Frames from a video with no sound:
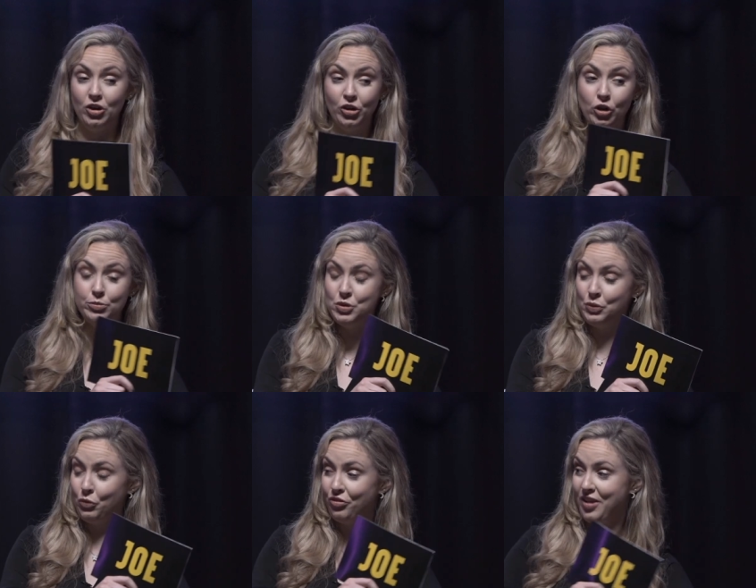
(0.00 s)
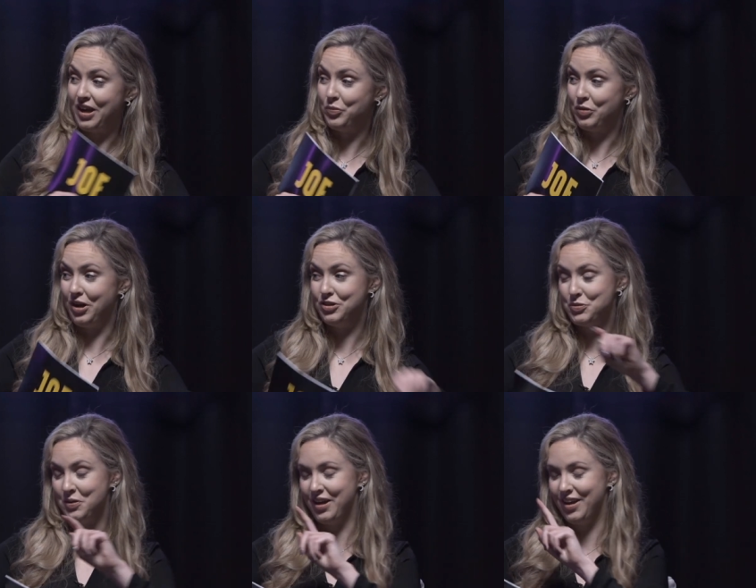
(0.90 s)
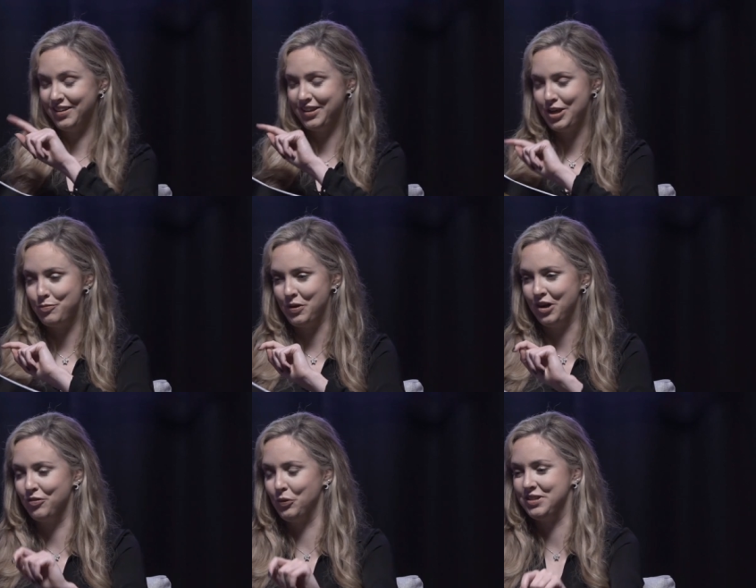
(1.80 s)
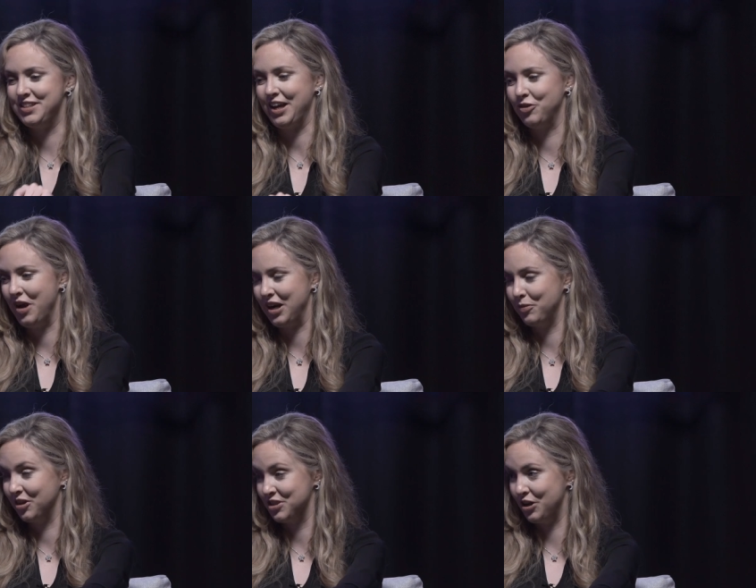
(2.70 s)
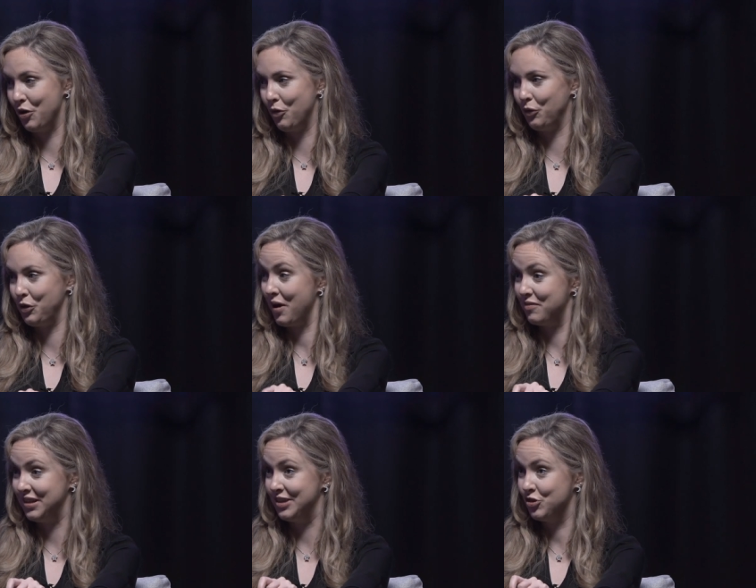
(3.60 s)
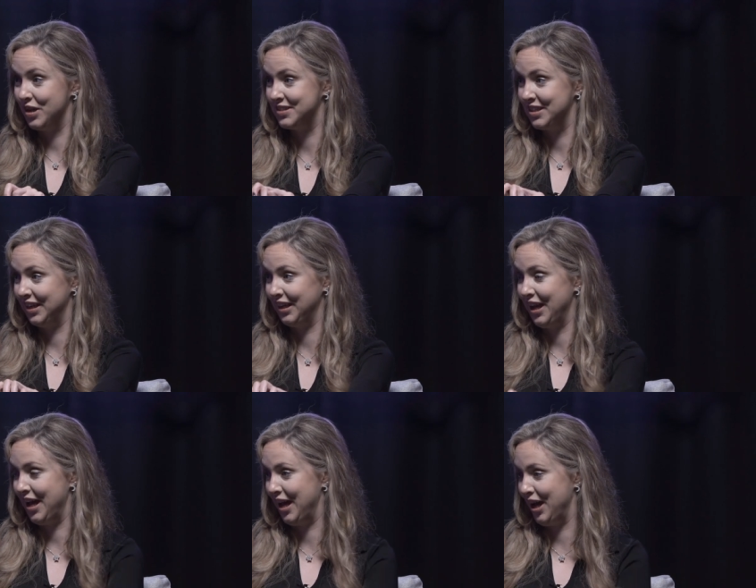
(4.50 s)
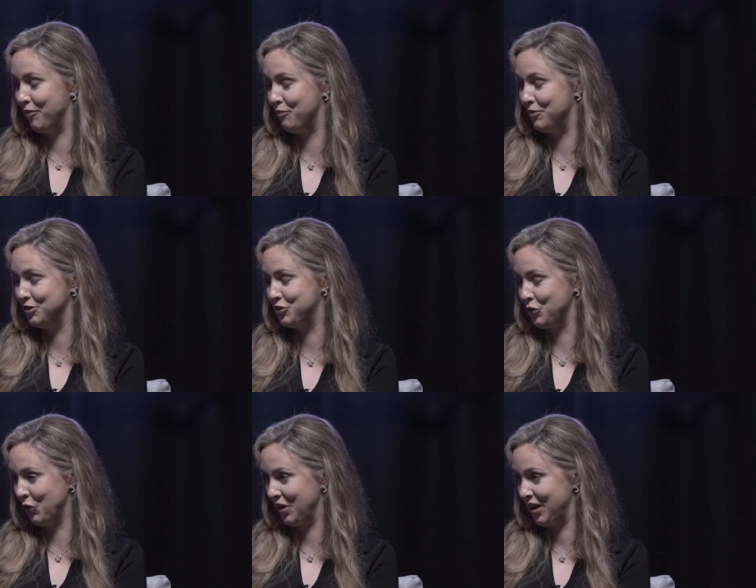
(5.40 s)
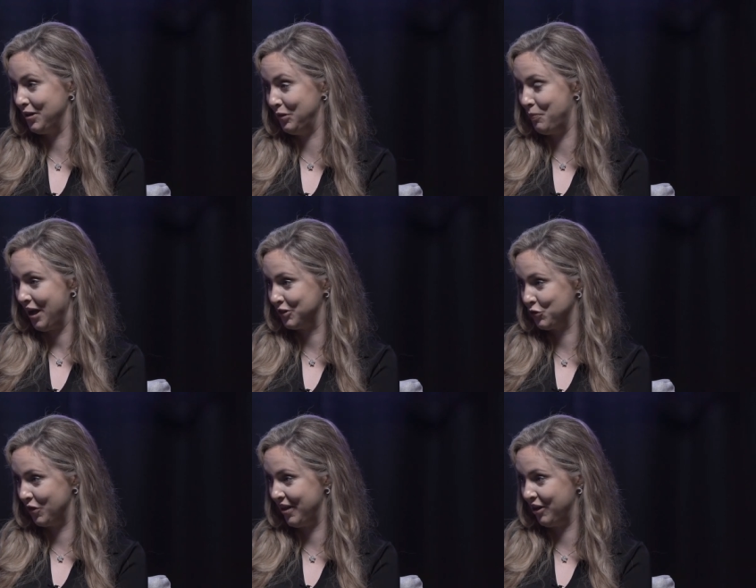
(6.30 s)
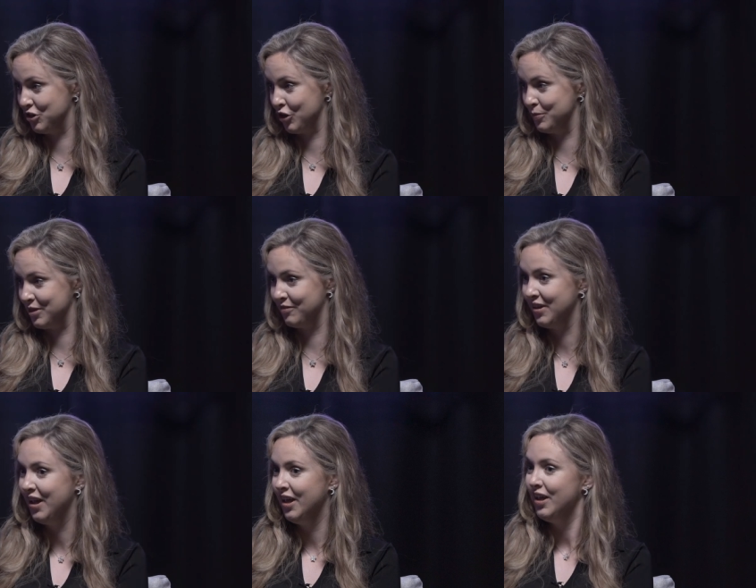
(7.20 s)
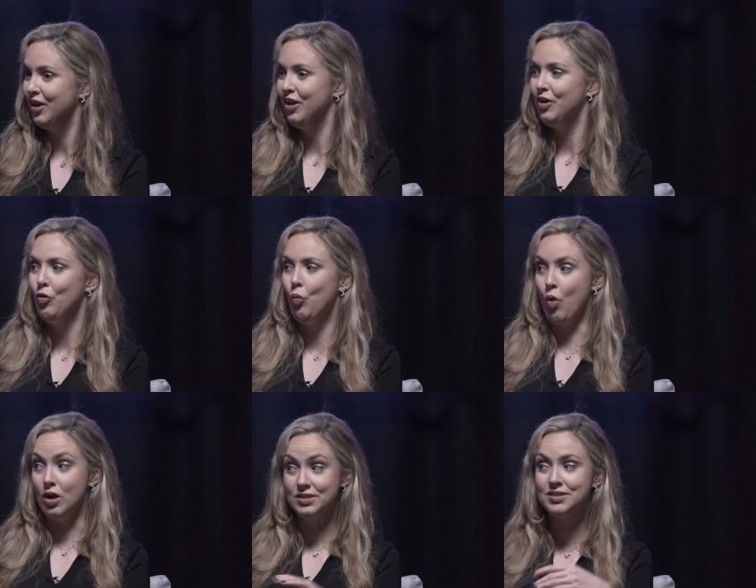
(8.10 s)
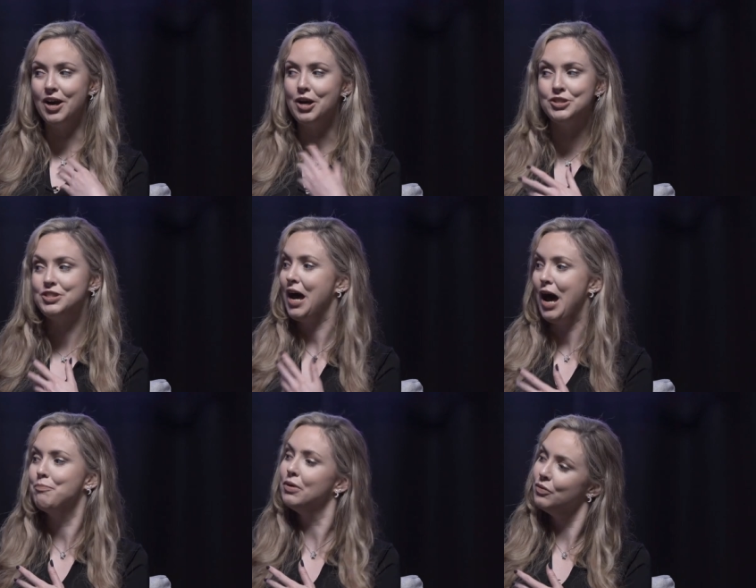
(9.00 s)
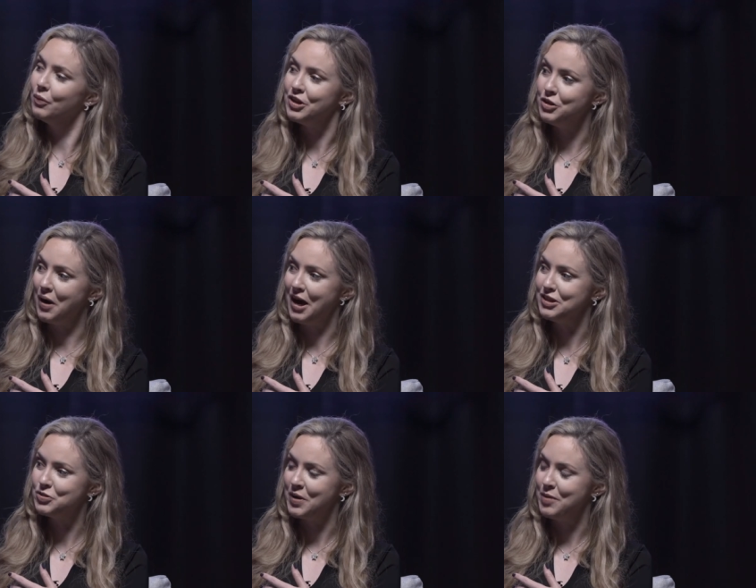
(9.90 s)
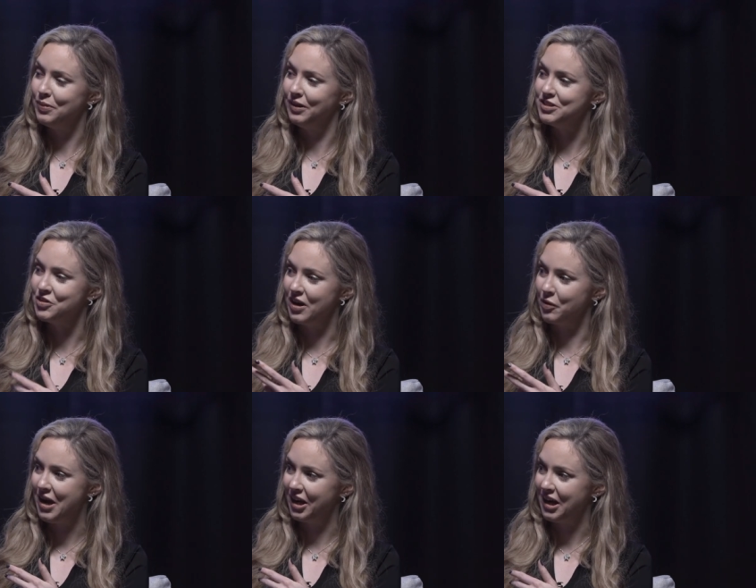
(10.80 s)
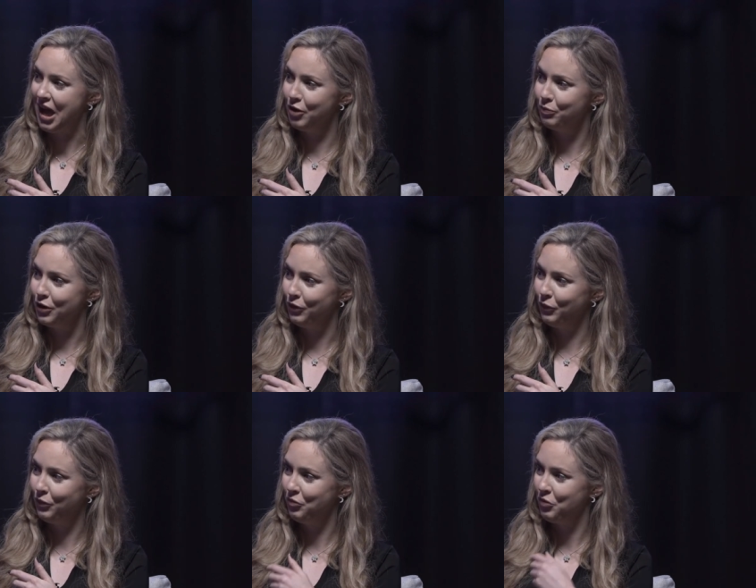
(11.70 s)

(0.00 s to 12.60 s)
I'm going to come to you in 1 second, but I just want to keep you here for 1 second, Rani, because I know you have an interesting story, a little backstory there in terms of what started to happen when you asked people, is there any way I can help you?